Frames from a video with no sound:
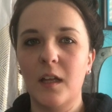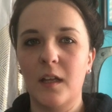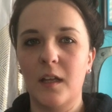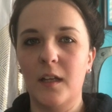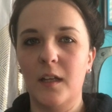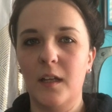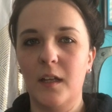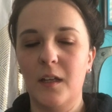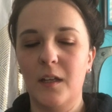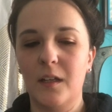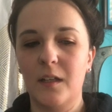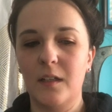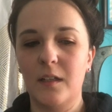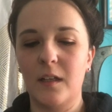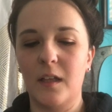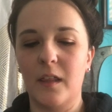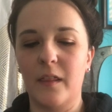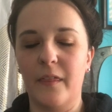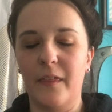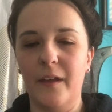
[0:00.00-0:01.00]

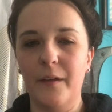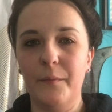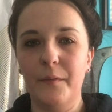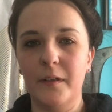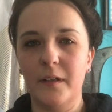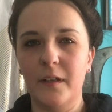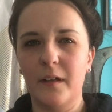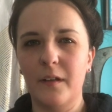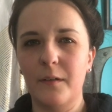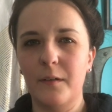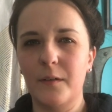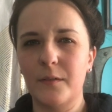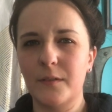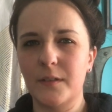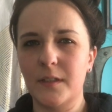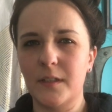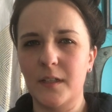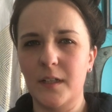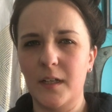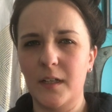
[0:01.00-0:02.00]
And that one got over
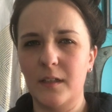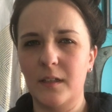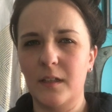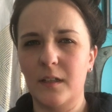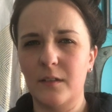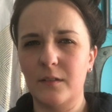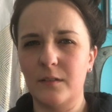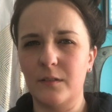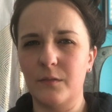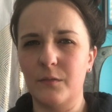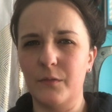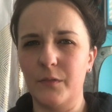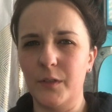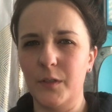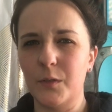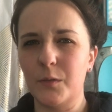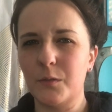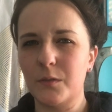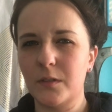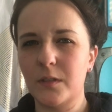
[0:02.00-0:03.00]
9,000
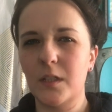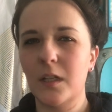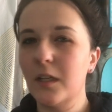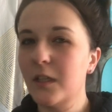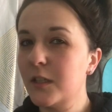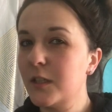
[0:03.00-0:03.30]
views.